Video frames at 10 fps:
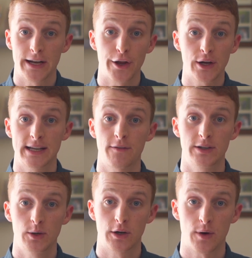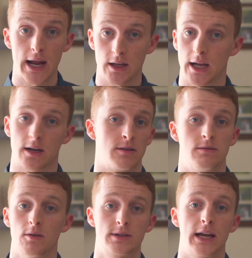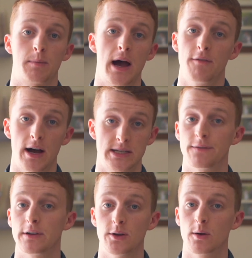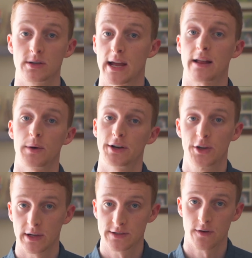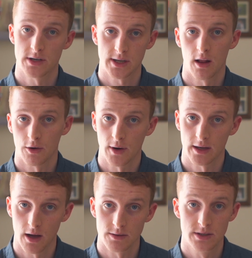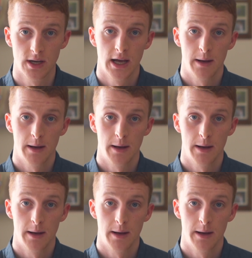Now you can definitely do it great. Like, don't take my advice if you know exactly what you're doing as far as color grade goes.